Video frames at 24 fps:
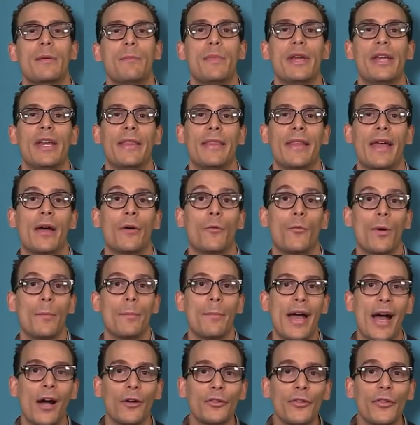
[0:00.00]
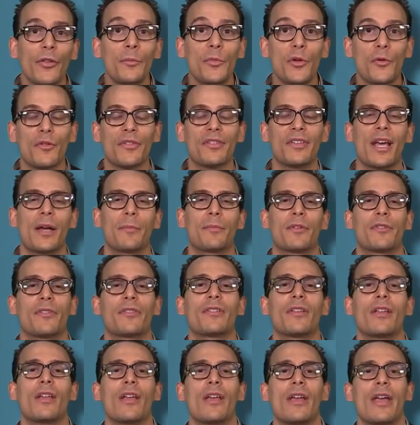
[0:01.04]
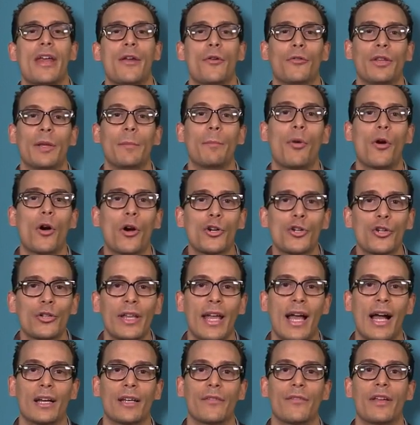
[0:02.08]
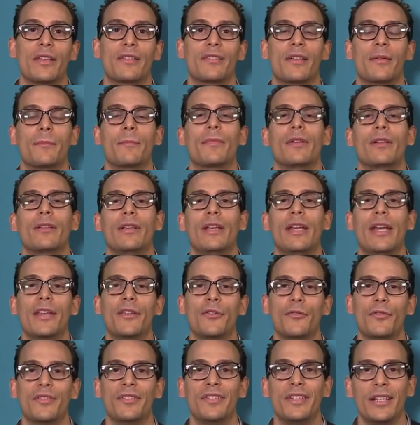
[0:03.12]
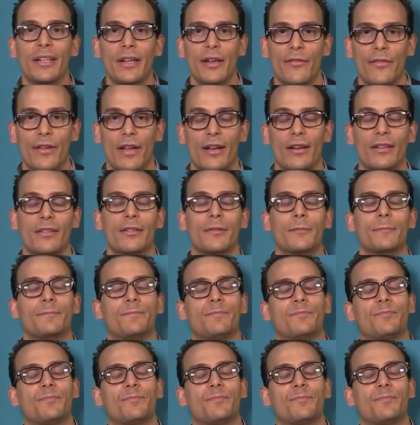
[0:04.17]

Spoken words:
meaning that when bound to the mu receptors, it only partially activates them, leading to a ceiling effect.